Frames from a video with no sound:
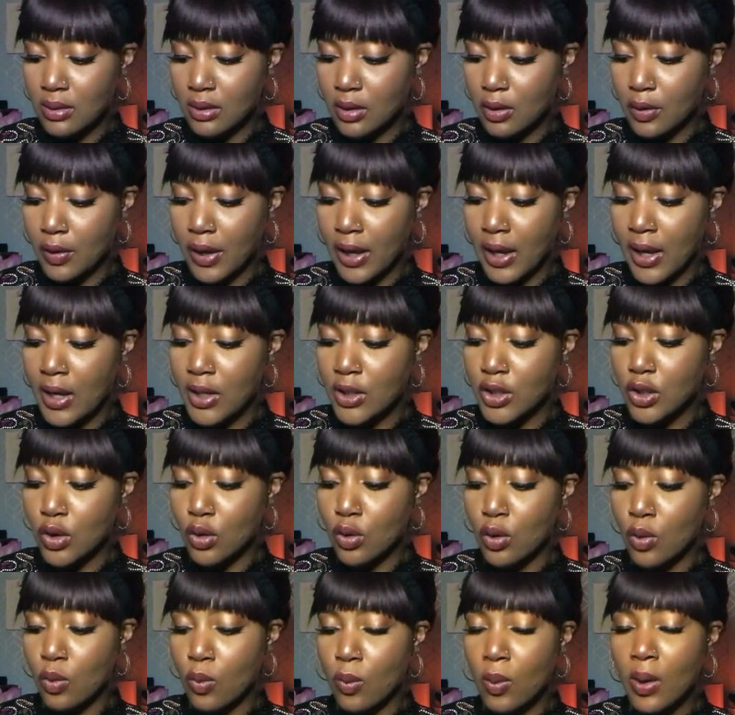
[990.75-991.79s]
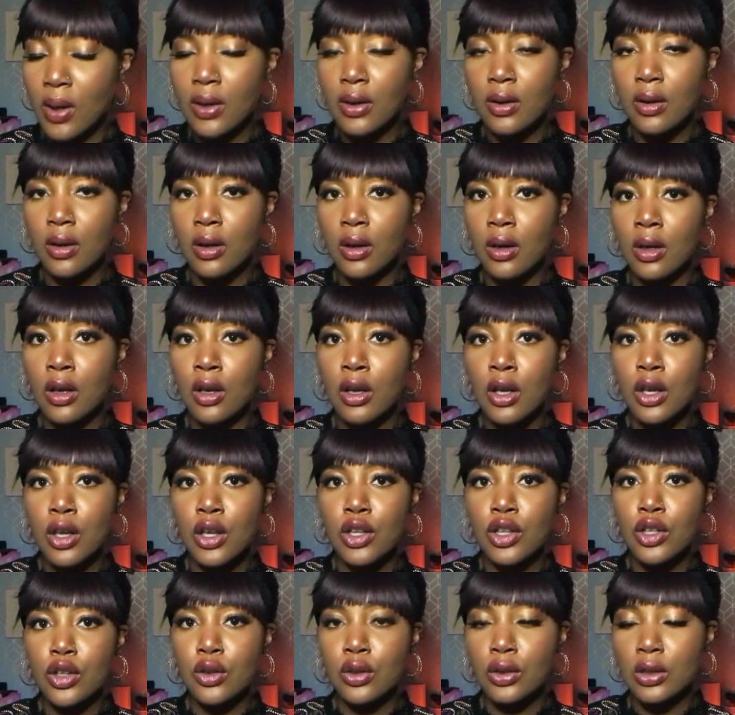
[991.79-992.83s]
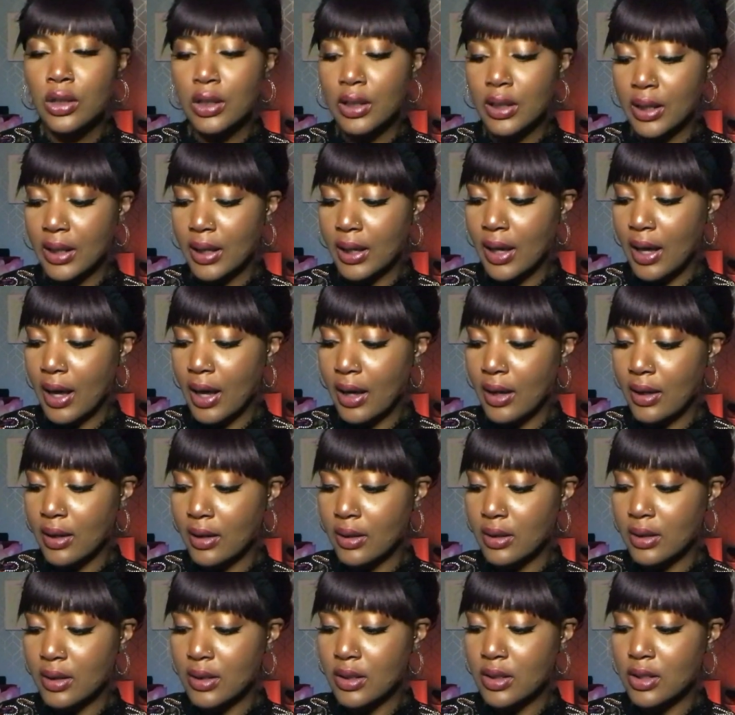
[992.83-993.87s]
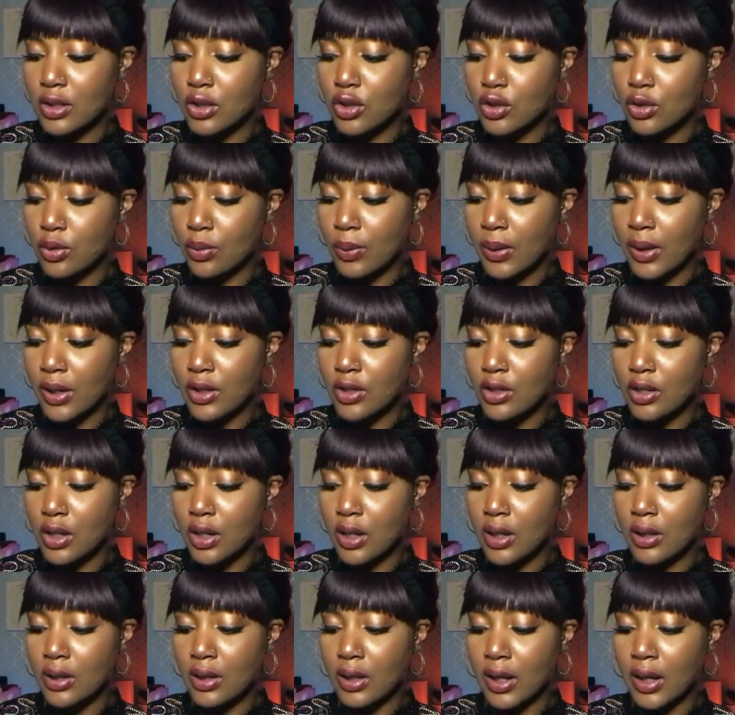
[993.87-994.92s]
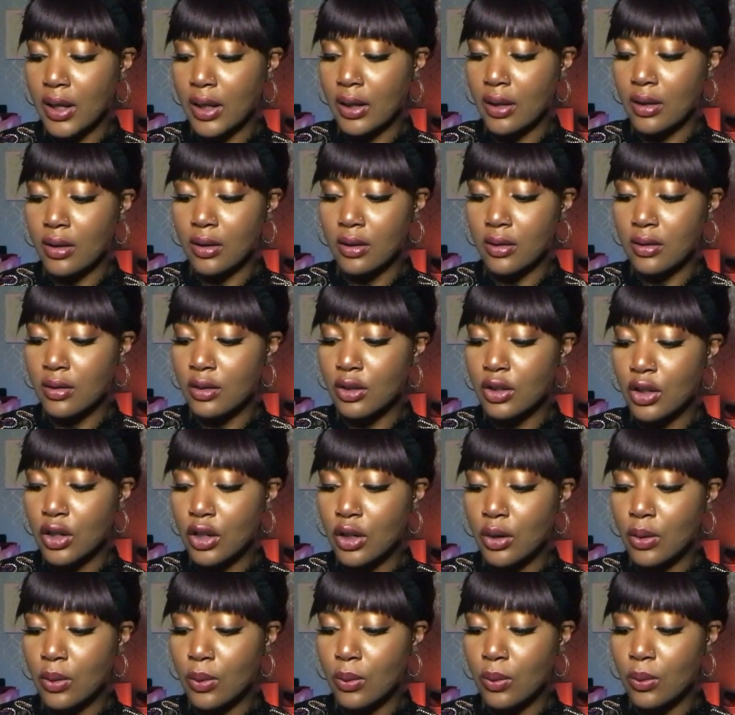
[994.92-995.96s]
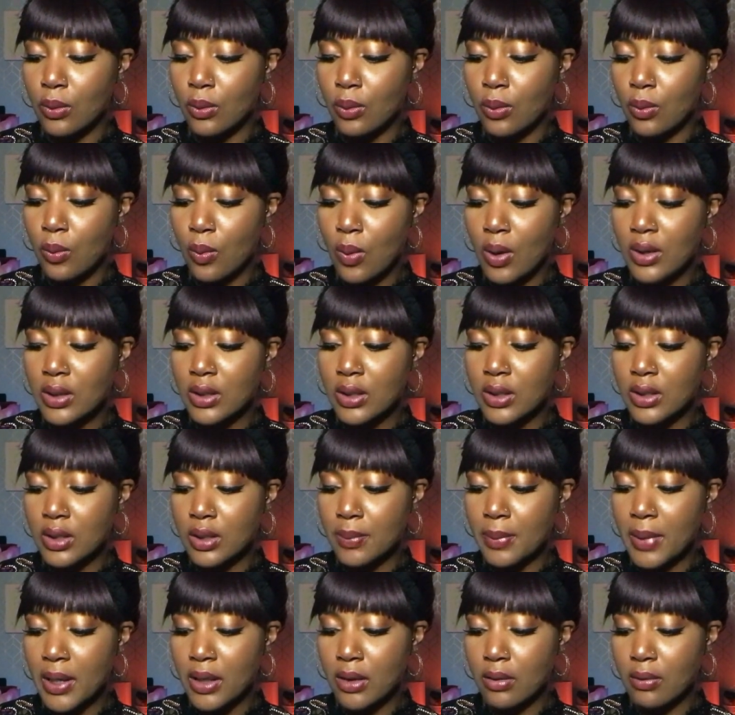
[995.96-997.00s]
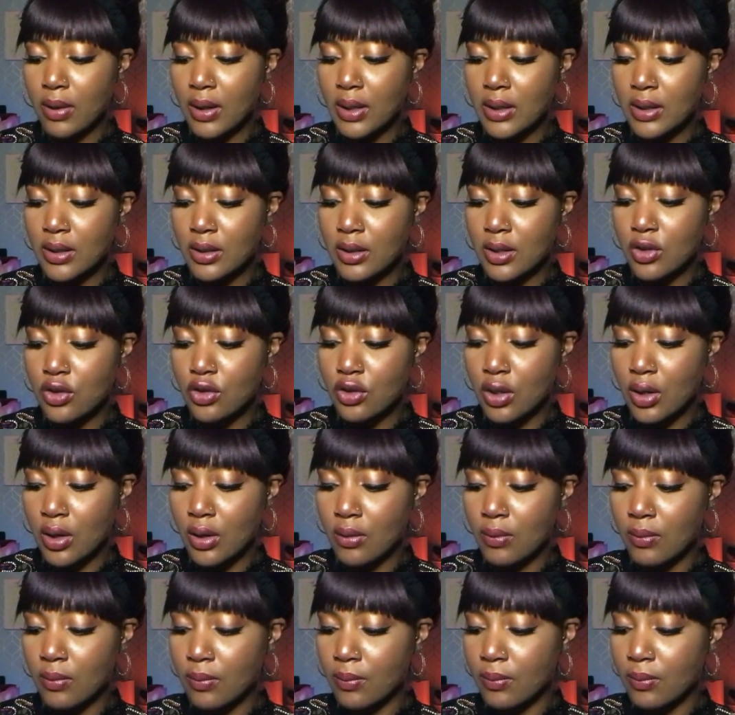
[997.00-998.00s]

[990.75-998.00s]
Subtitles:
Okay, so no wonder you're looking at this situation like, you know, wanting to make the right decision.